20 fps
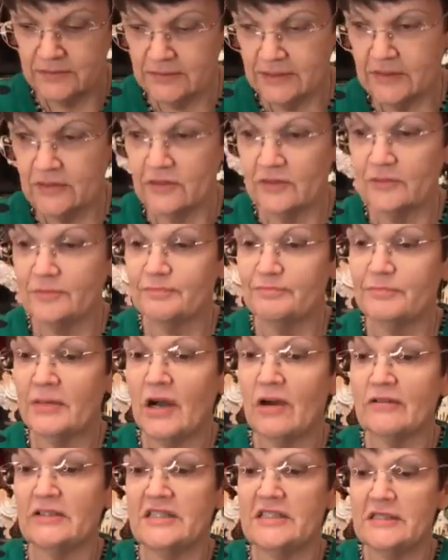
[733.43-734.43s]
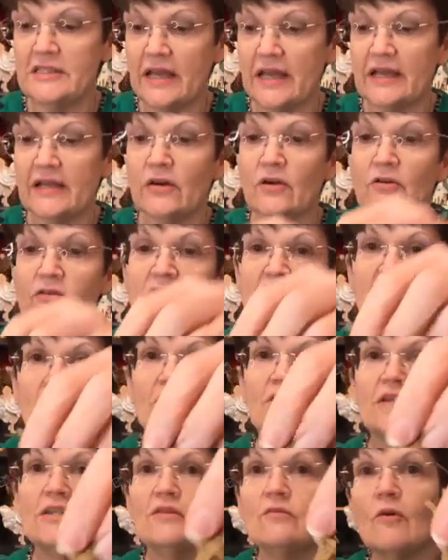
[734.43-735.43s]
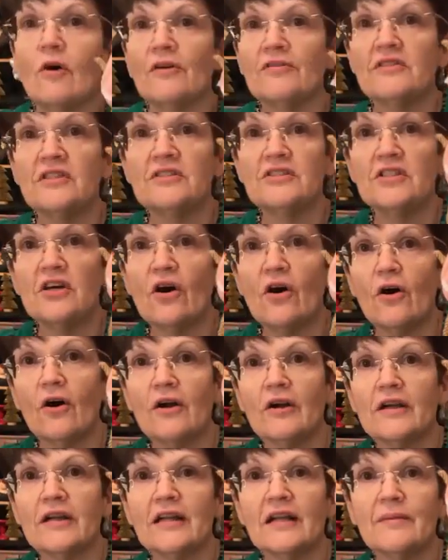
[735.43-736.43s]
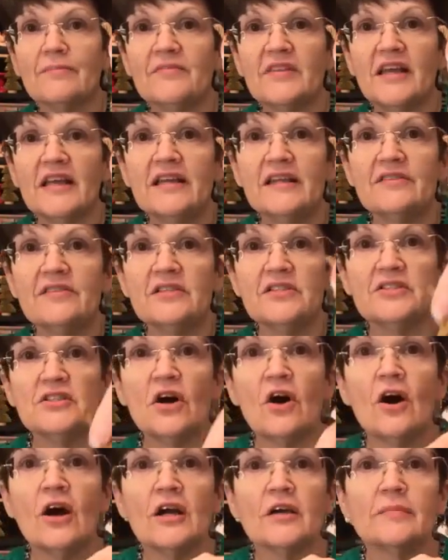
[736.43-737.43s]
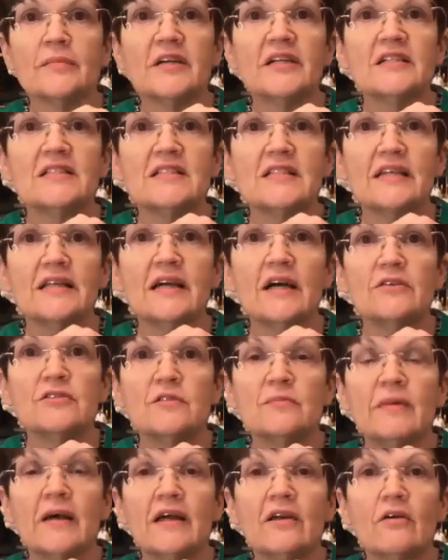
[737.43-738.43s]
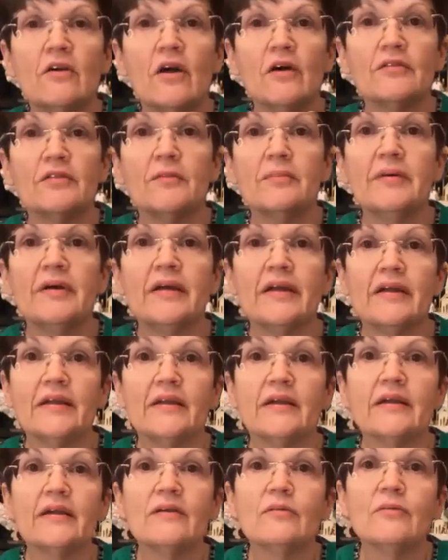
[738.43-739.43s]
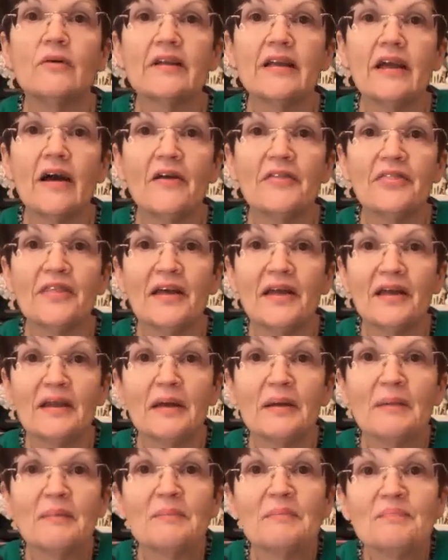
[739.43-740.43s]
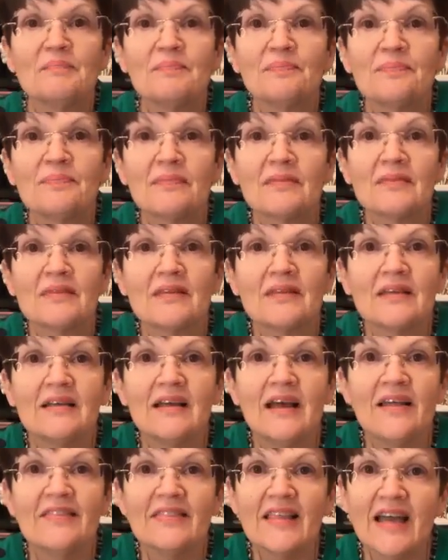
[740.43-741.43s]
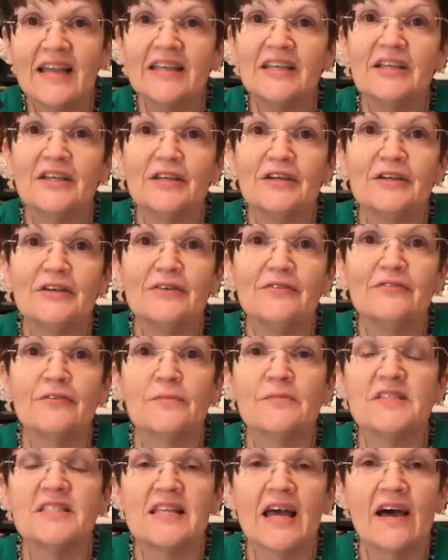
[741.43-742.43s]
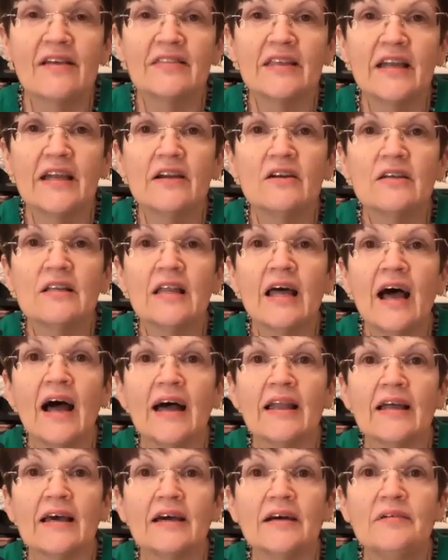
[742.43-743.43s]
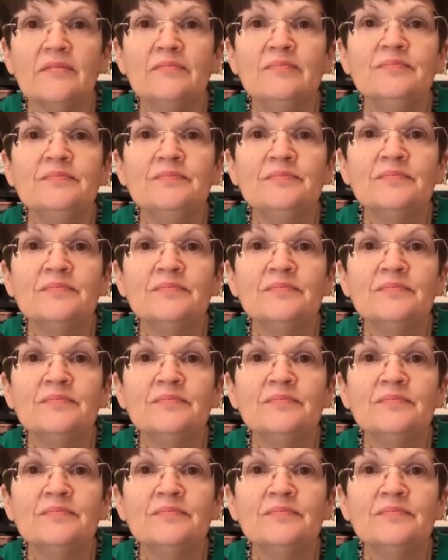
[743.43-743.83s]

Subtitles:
little ponytails or you want the dark, and I'm thinking the dark because it goes better on the pink. What do y'all think? Thank you from South Carolina.